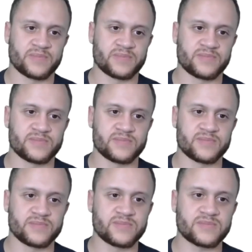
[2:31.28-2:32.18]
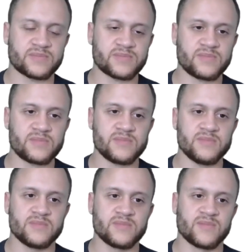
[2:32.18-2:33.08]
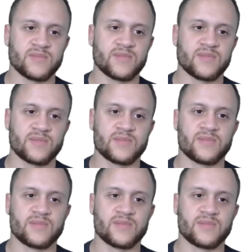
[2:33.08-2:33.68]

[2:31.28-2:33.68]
(not speaking)